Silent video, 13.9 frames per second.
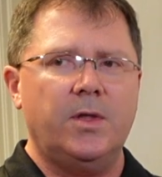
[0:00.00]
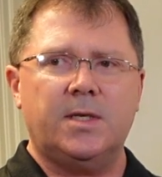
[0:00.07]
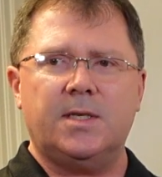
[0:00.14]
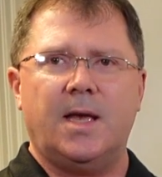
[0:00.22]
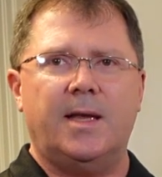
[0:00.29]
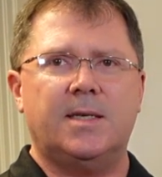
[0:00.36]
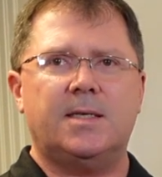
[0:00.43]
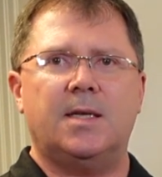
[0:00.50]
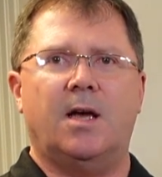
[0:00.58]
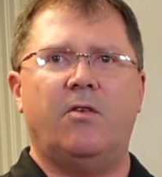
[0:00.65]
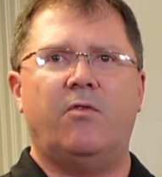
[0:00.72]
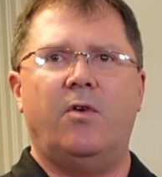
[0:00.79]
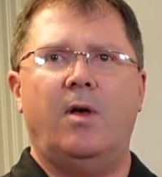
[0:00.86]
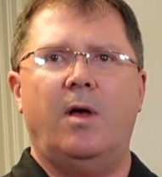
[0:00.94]
this kind of
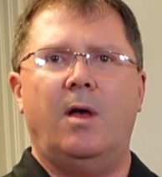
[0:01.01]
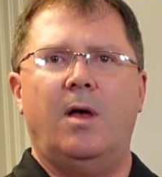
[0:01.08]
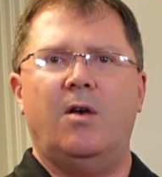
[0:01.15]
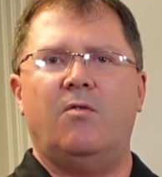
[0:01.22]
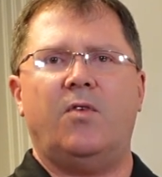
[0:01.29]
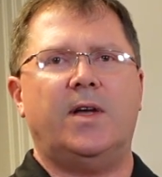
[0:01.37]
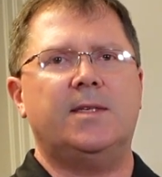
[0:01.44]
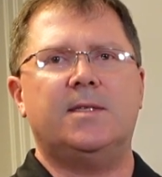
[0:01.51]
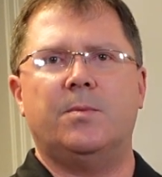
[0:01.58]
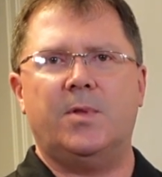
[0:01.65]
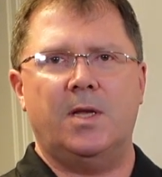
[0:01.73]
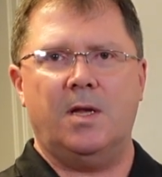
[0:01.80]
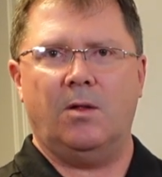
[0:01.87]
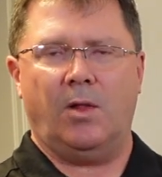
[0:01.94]
stuff. Find
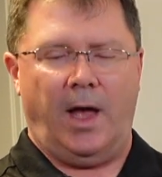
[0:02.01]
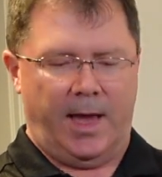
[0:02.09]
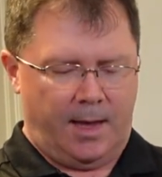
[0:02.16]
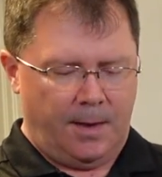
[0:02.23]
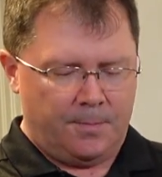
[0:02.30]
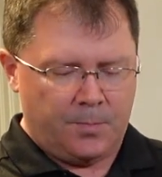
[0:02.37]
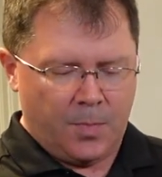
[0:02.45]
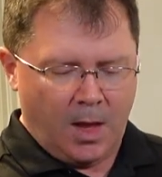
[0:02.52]
something you like.